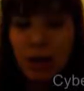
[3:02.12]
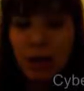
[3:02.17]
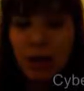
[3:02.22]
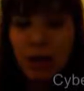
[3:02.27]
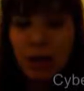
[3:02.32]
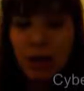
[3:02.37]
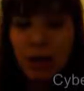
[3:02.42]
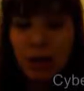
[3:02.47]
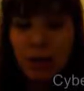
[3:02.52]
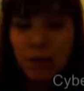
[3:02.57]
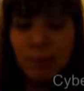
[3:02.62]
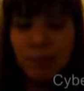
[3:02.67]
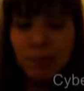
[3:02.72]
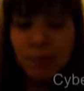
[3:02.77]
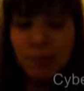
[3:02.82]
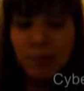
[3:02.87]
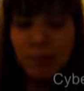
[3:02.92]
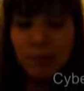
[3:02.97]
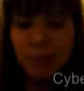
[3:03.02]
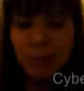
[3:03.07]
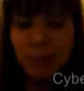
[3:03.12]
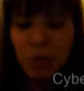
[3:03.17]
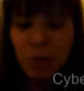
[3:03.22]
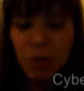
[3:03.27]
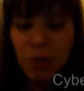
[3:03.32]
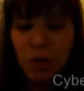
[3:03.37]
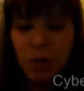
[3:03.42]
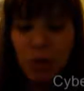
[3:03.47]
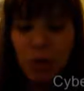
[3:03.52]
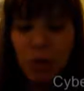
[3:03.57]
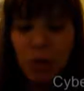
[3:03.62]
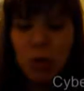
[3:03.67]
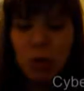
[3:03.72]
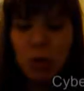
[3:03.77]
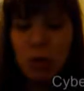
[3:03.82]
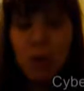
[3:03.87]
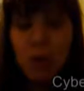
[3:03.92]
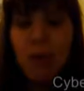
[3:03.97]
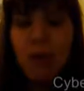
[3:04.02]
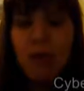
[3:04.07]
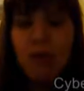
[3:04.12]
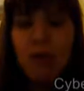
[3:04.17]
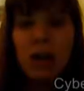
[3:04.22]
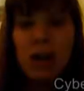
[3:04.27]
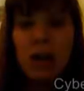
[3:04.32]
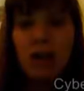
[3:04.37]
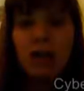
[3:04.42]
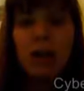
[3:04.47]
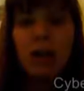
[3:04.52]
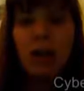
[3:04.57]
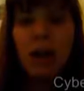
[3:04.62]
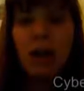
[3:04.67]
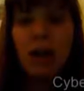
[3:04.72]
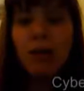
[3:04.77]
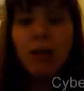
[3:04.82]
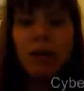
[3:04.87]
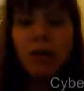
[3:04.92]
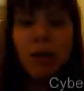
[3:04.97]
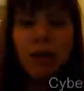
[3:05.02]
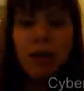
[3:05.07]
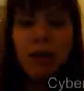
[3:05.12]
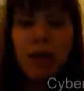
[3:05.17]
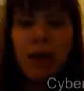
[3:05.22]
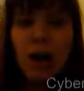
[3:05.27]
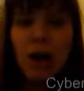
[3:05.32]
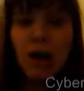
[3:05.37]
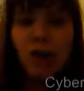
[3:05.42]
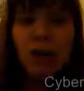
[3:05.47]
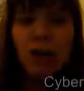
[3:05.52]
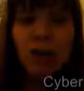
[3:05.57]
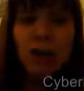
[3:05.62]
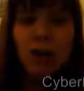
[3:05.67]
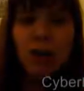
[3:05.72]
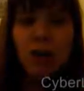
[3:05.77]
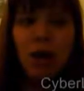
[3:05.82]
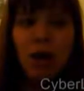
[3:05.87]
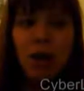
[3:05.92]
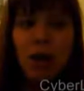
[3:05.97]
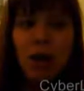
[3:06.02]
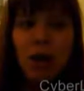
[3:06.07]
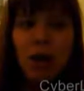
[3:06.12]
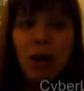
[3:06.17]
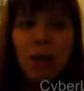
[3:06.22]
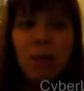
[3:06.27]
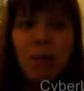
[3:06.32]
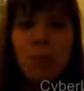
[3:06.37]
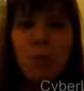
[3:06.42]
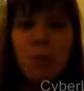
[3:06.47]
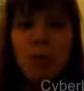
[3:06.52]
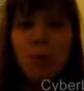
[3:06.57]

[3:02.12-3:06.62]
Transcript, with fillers: um, so it's kind of an insight that um,